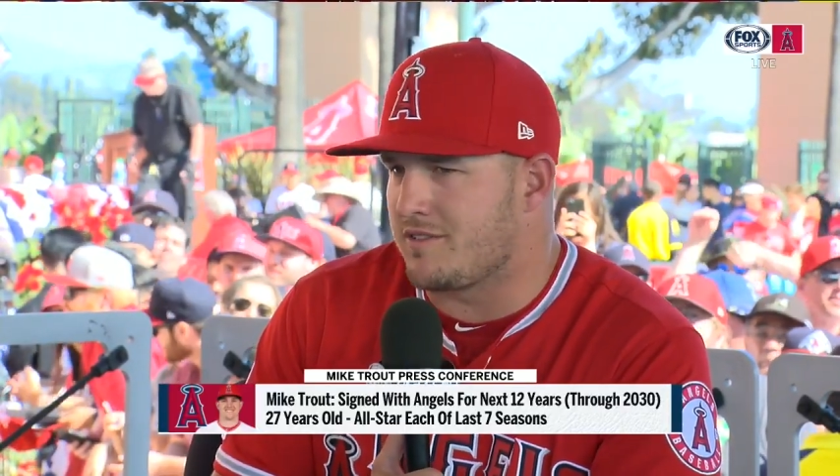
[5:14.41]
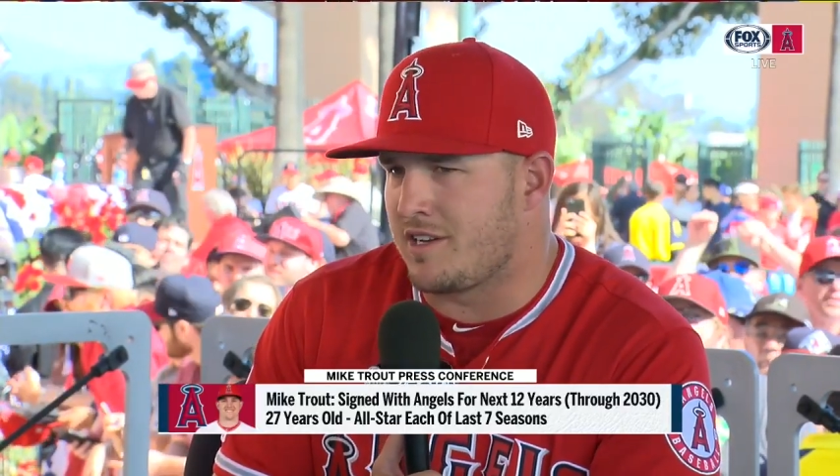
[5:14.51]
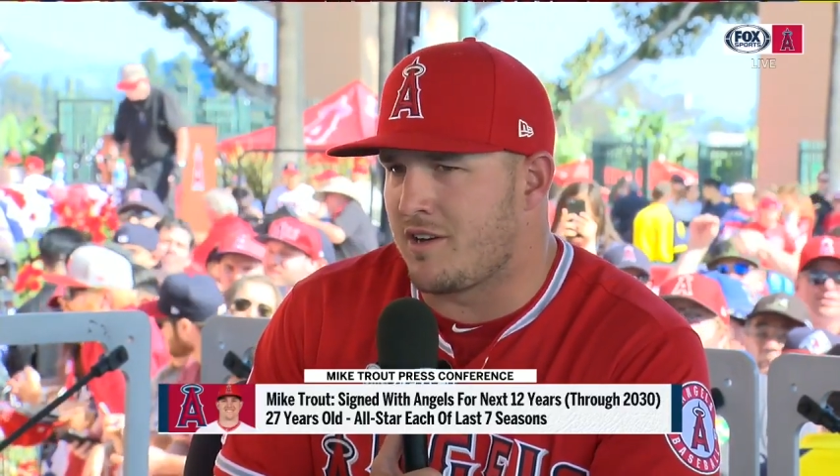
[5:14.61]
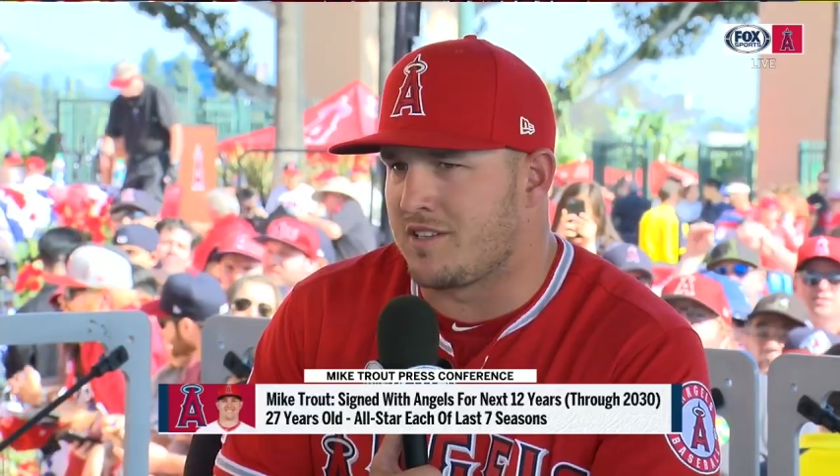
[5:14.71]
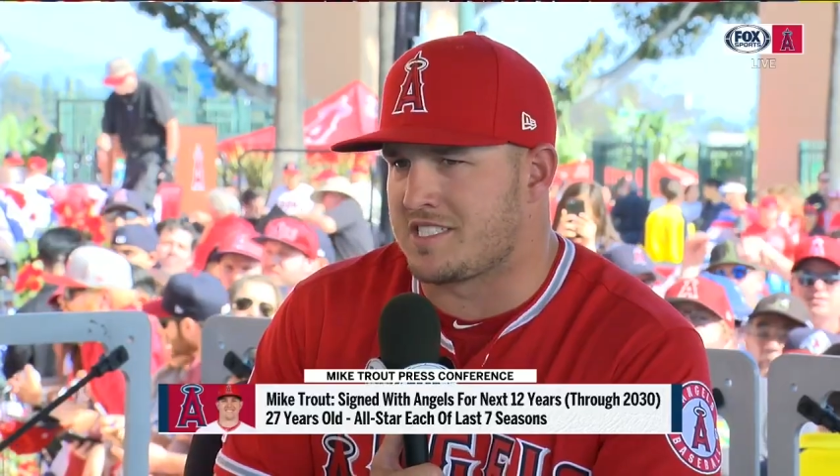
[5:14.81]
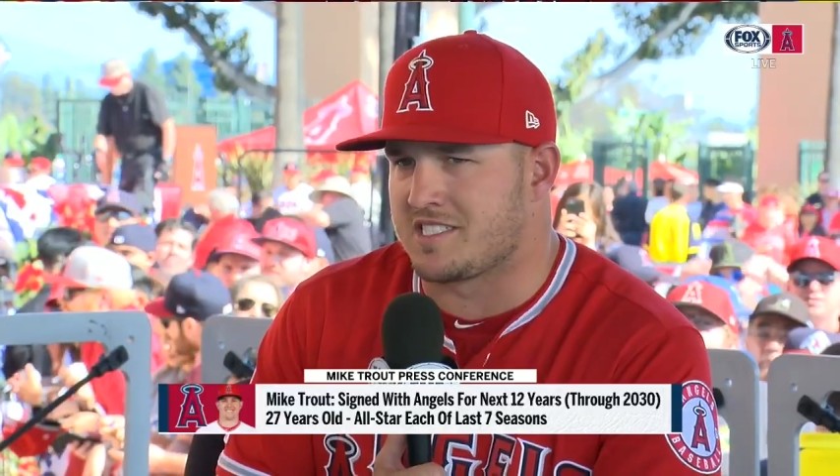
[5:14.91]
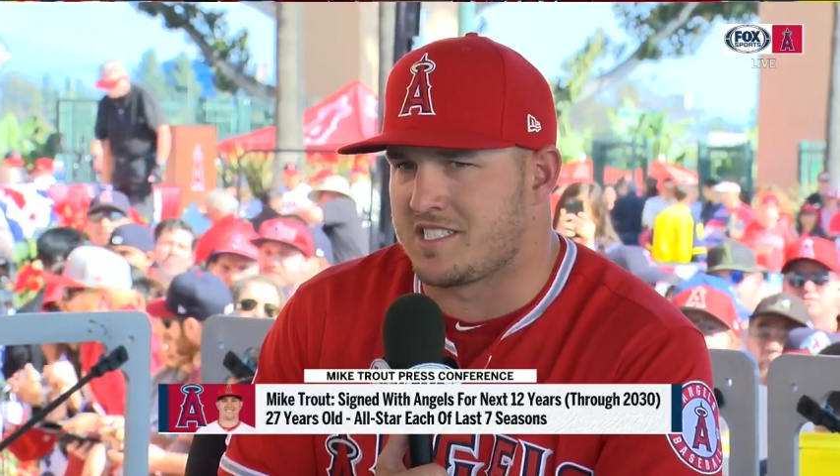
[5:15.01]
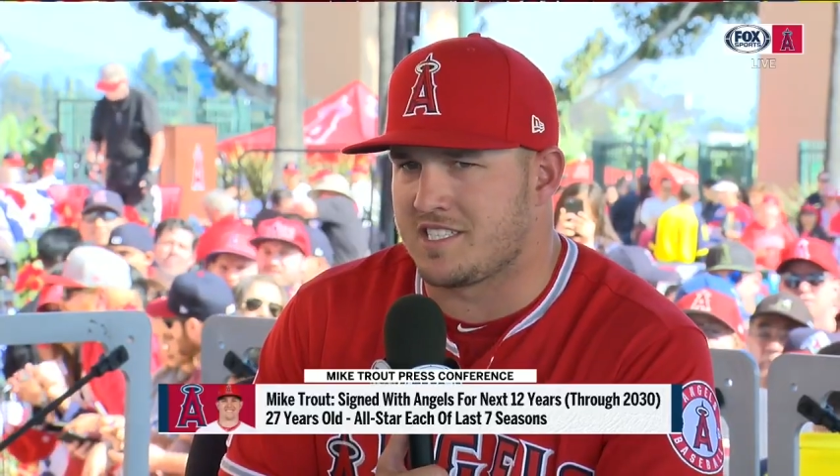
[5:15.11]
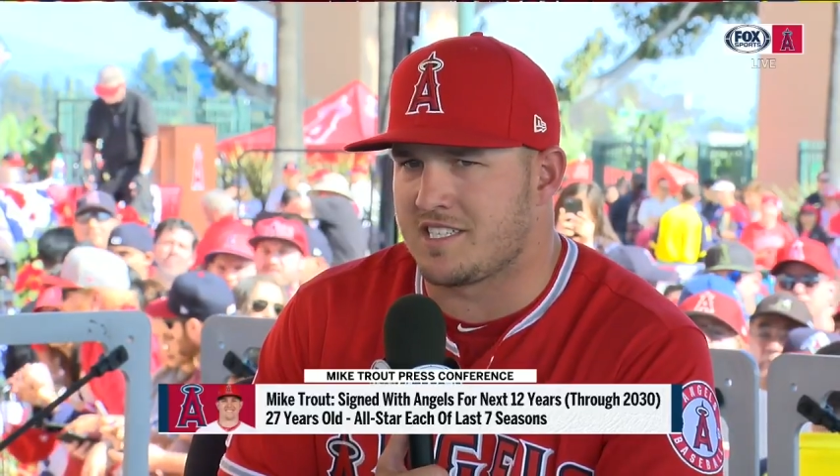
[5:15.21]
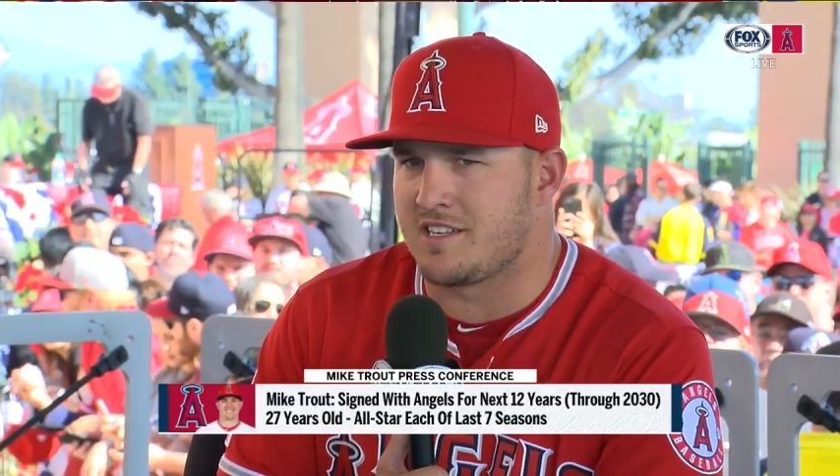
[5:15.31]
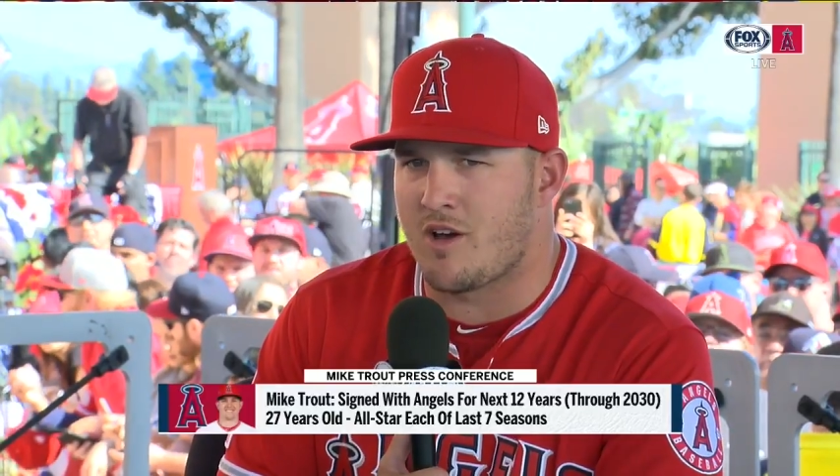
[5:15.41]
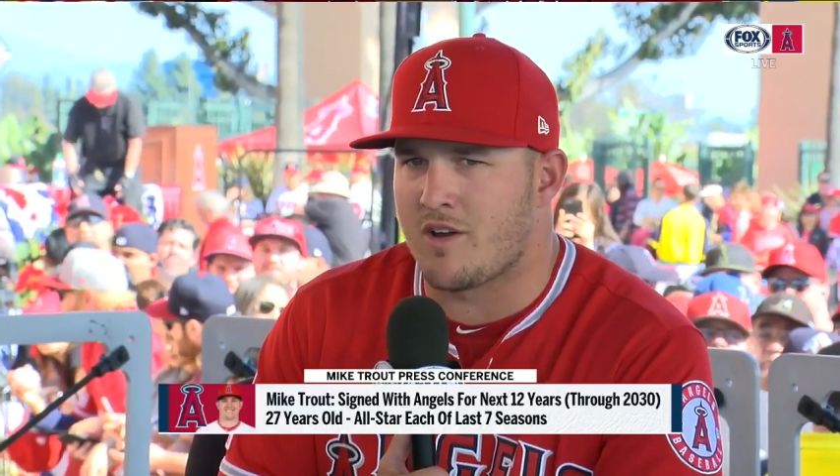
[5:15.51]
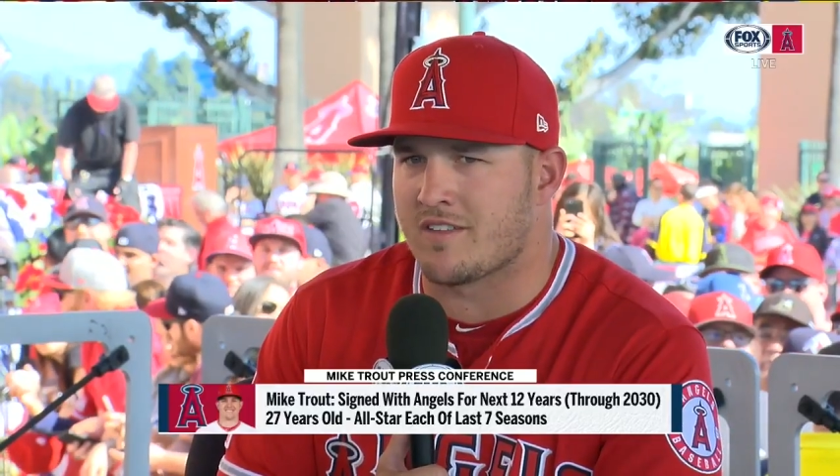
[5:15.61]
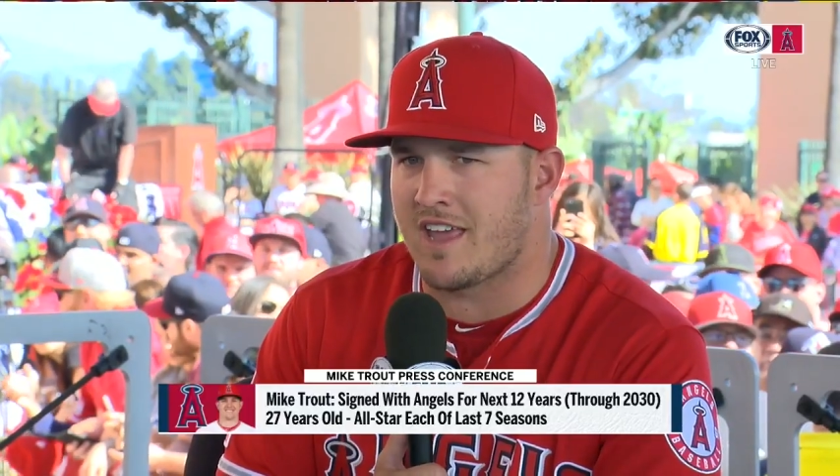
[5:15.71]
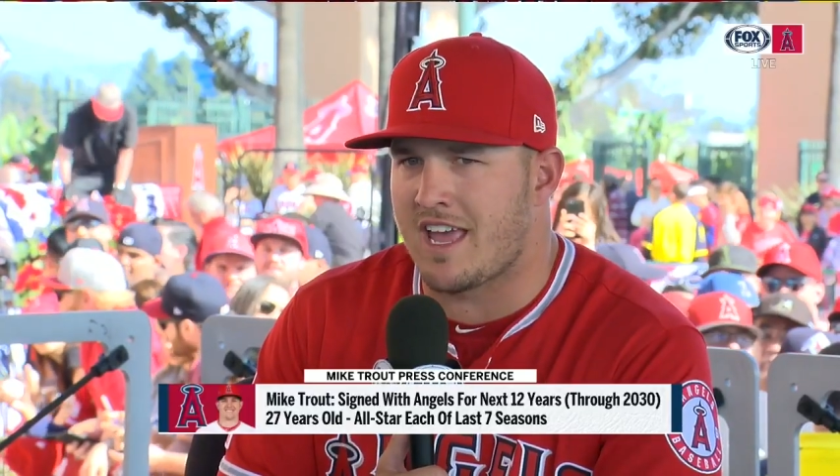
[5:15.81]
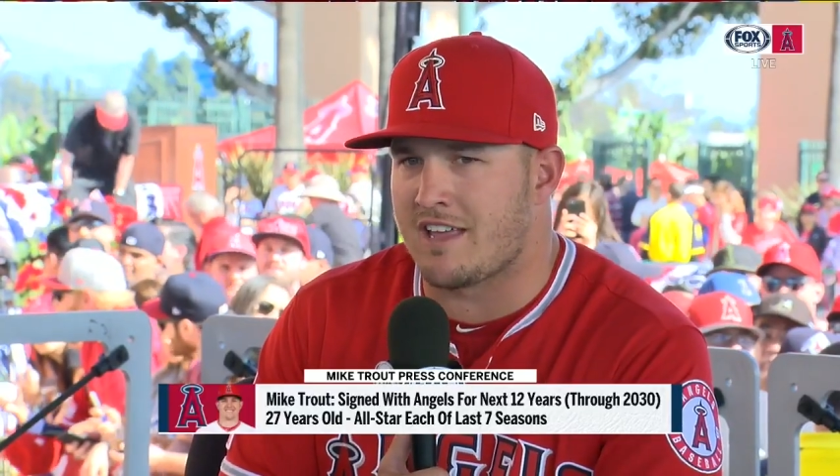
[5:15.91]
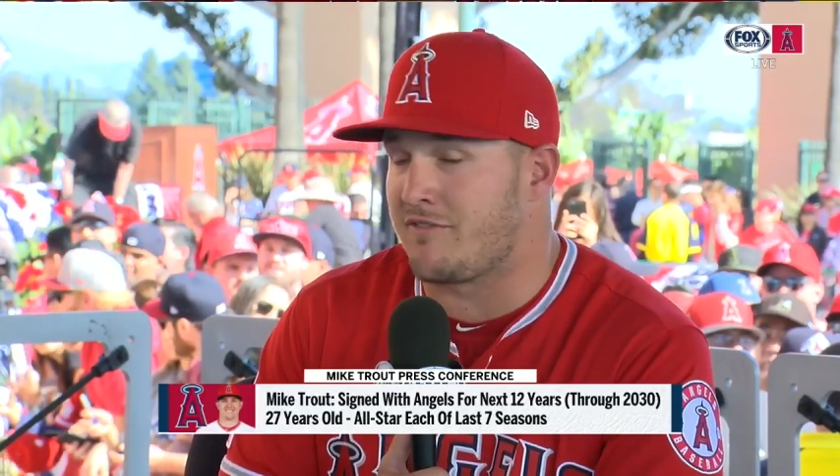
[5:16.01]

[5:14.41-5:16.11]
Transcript: You know, in this decision, knowing that